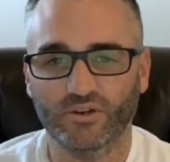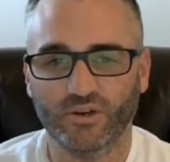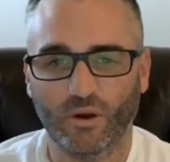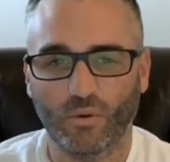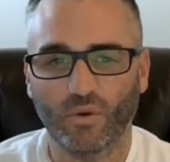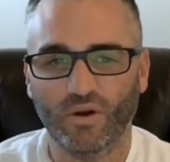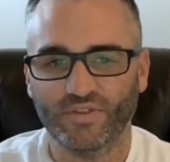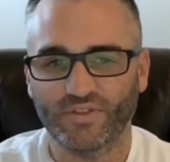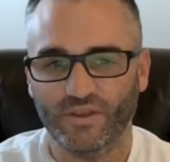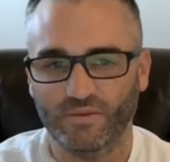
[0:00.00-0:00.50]
I
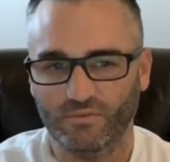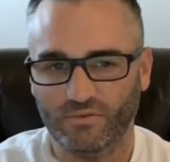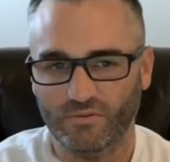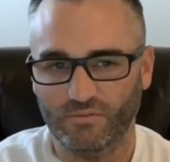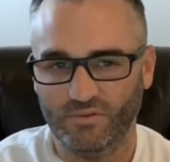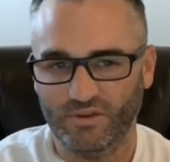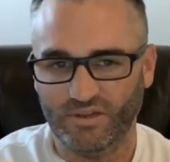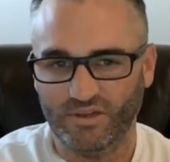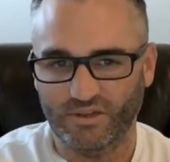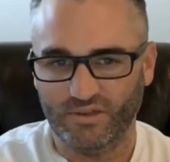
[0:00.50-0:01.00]
want them to
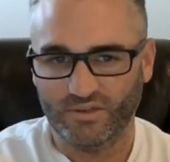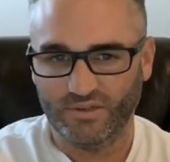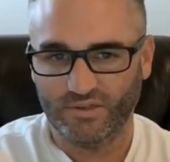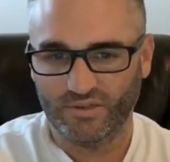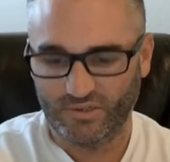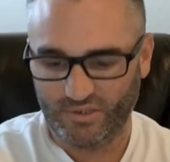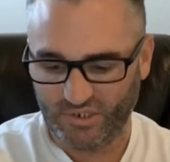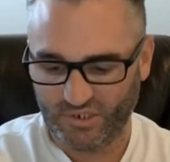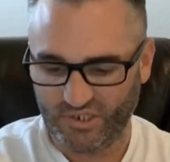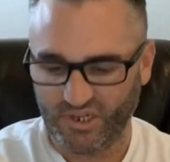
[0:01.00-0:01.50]
be
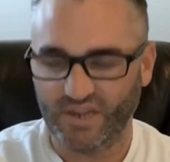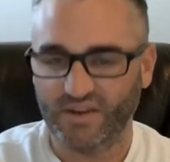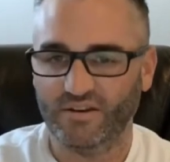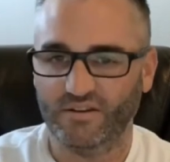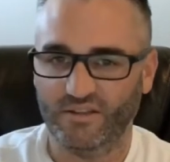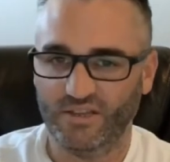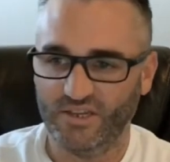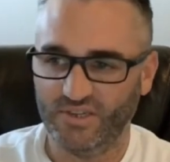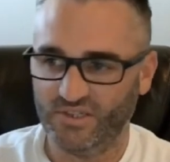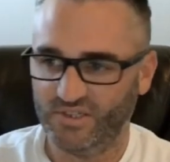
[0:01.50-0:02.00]
sent
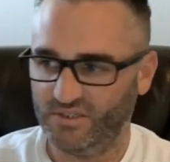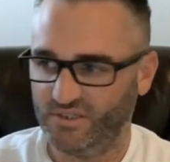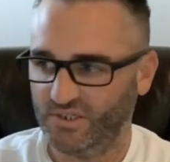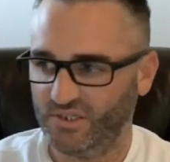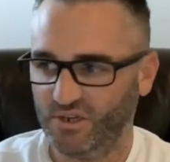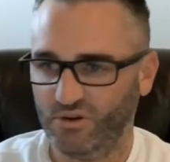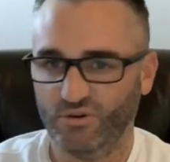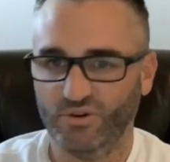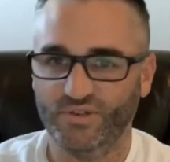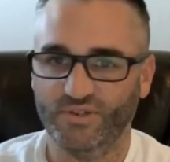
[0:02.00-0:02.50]
these
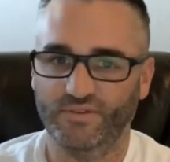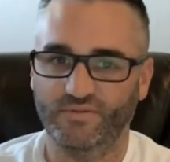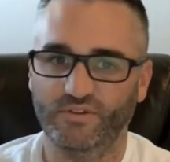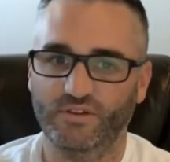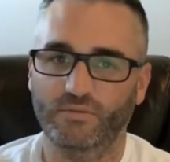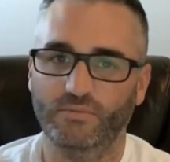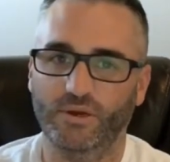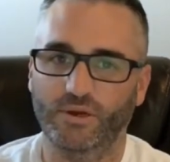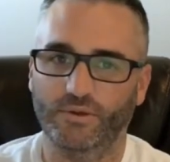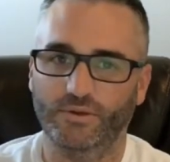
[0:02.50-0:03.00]
series of
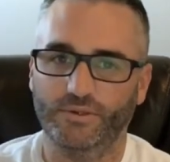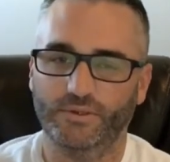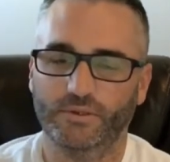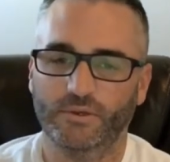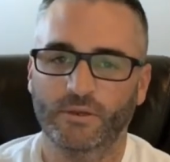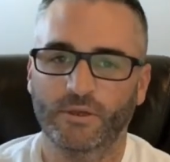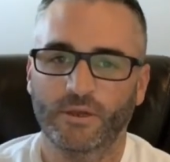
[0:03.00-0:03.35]
emails.